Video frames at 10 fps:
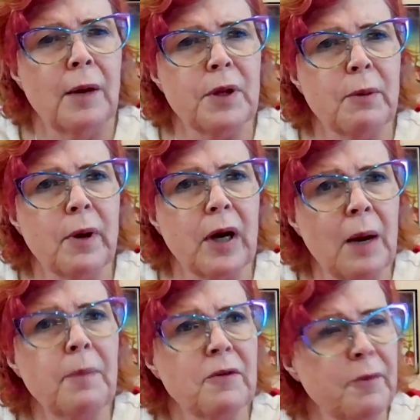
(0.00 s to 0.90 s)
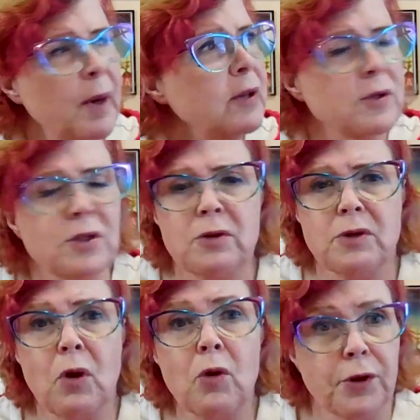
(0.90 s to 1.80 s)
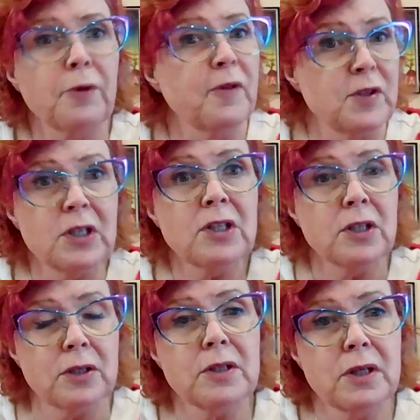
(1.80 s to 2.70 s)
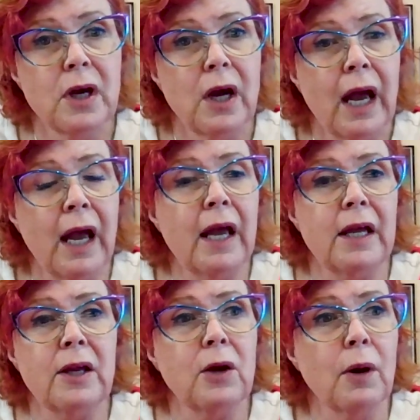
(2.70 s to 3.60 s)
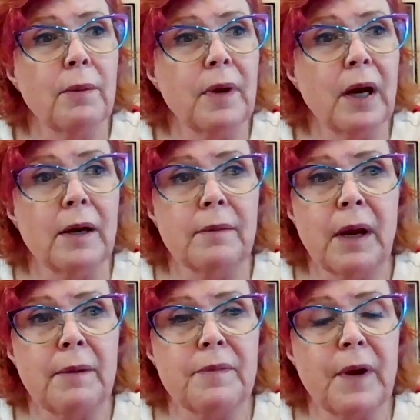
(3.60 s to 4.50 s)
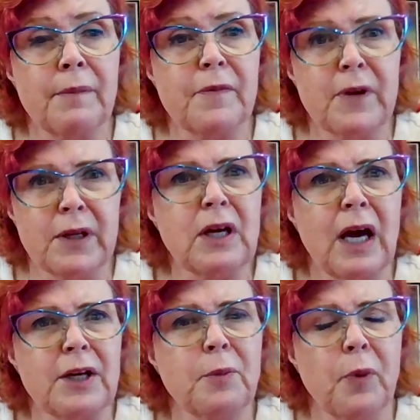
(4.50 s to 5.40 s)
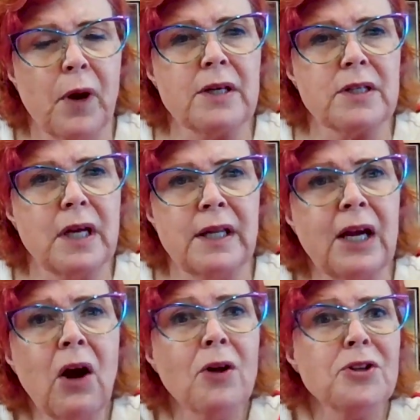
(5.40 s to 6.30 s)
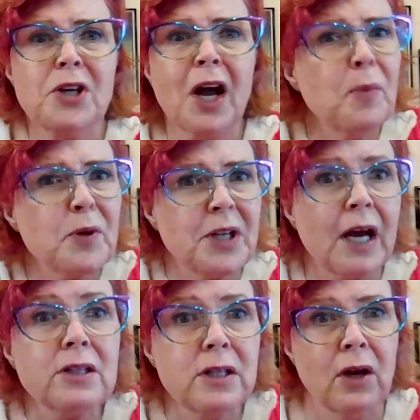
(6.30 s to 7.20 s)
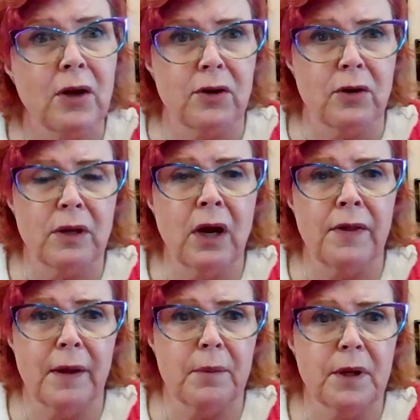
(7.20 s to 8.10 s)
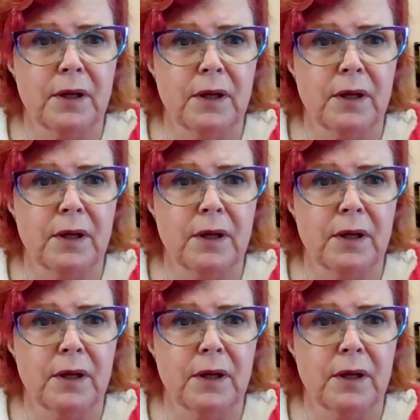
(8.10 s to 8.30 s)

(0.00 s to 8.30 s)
there were a couple of mothers who told their physicians, hey, you know, I'm feeling kind of depressed. And they called child protection on them.